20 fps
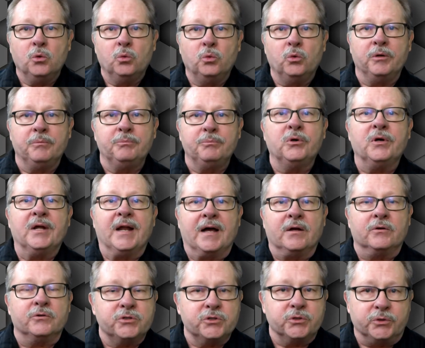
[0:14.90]
would put
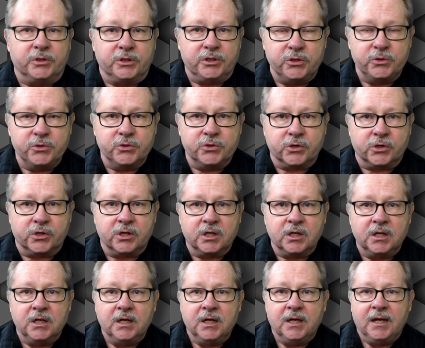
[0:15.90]
out to a user.
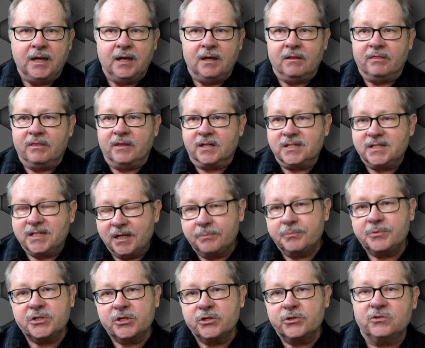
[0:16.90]
The
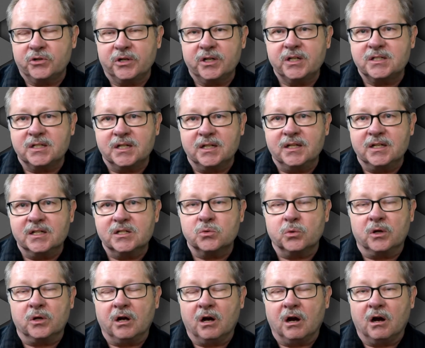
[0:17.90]
tips and tricks in this
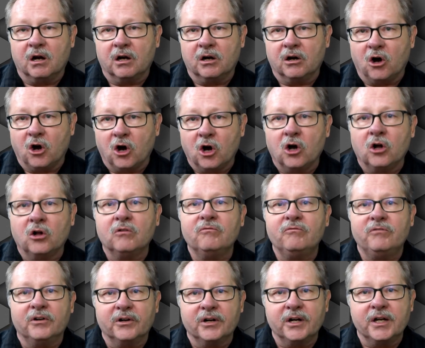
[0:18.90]
one are all
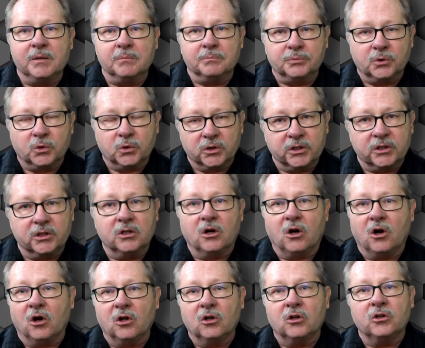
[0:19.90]
very important
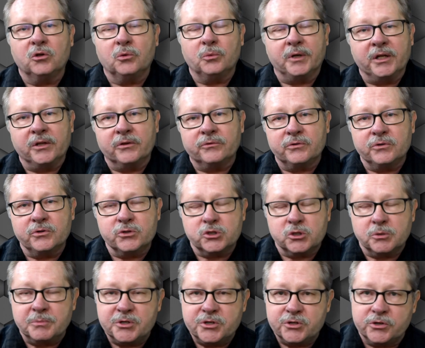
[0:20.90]
all the way through,
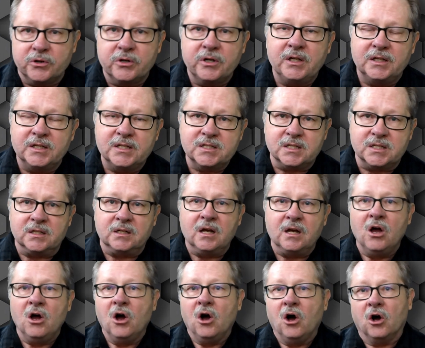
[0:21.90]
so be sure you listen
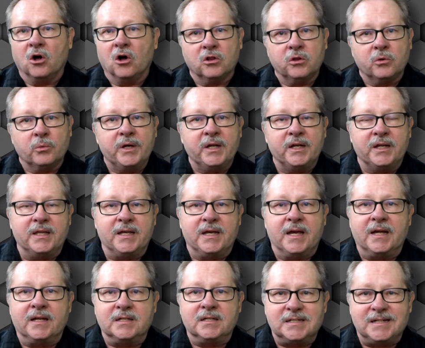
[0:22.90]
all the way to the
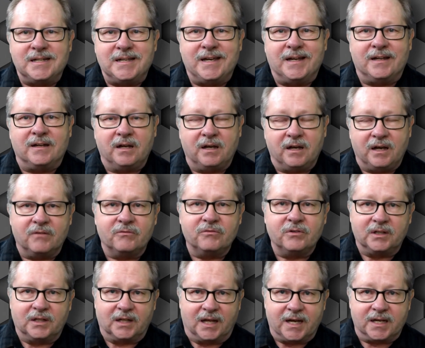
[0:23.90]
end to get
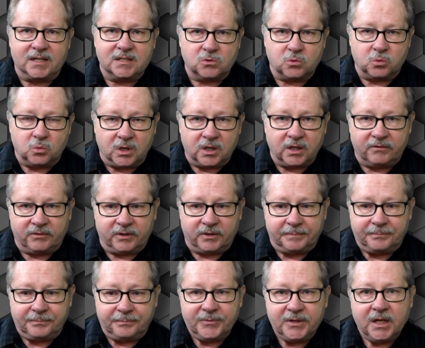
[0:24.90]
every last one of
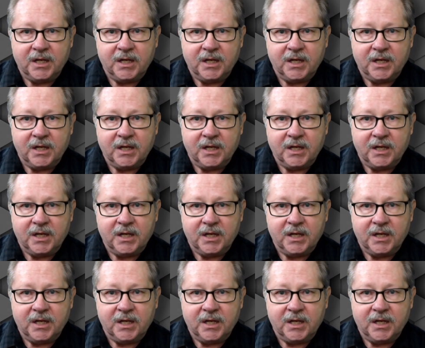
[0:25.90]
them.